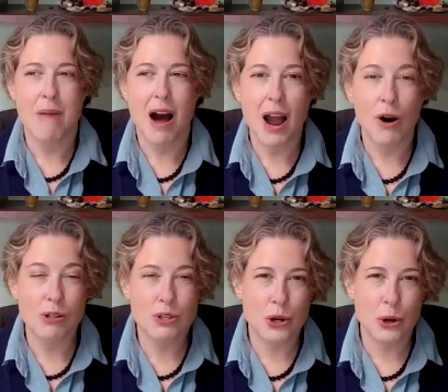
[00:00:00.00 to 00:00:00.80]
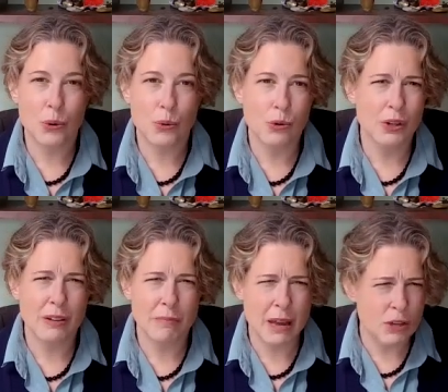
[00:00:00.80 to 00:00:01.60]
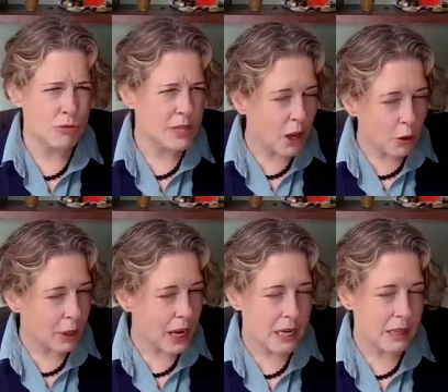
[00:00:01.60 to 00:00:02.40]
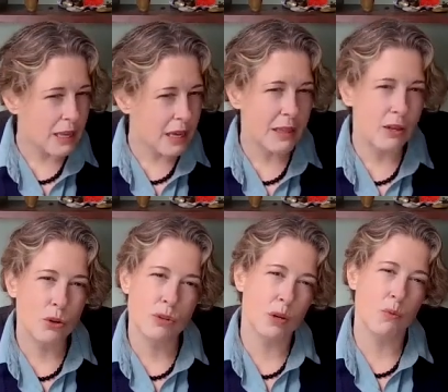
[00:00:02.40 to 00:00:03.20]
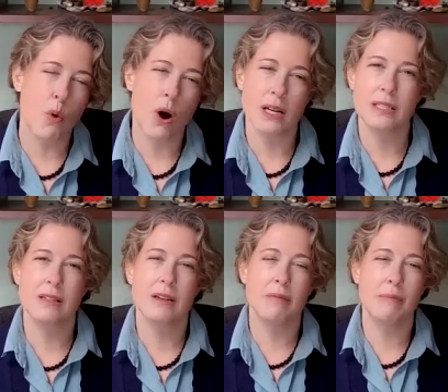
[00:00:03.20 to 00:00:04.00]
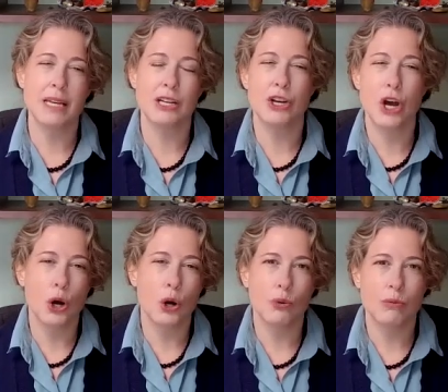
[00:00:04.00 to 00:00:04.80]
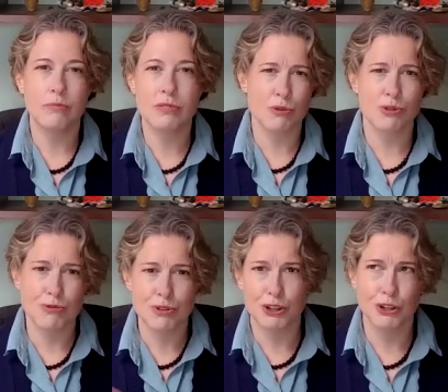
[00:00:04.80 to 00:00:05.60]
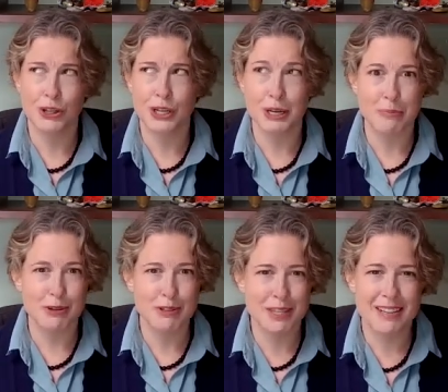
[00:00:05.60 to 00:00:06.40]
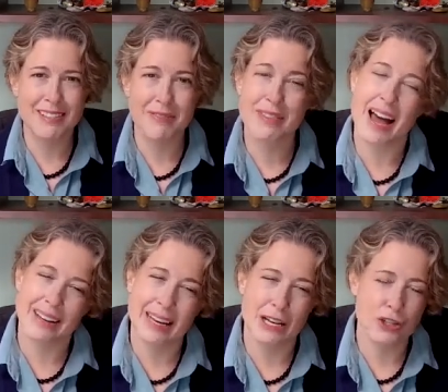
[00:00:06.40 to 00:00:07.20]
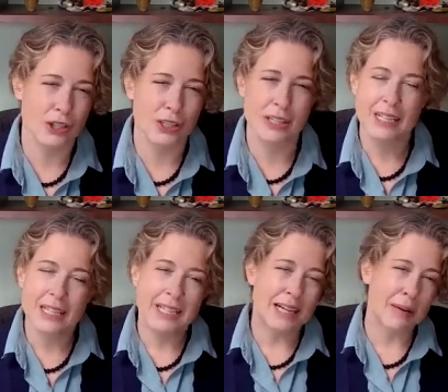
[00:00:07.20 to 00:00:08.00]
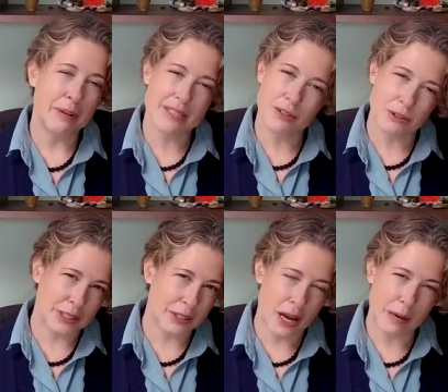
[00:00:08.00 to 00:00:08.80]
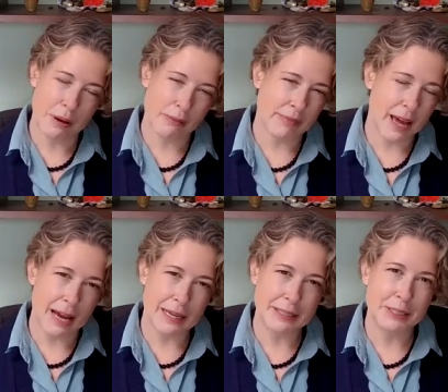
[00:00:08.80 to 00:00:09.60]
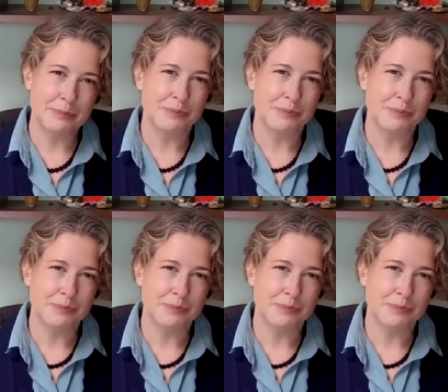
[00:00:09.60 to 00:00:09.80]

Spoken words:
I also couldn't make you tell me anything that you didn't want me to know, social security numbers, things of that nature. It's certainly not about that.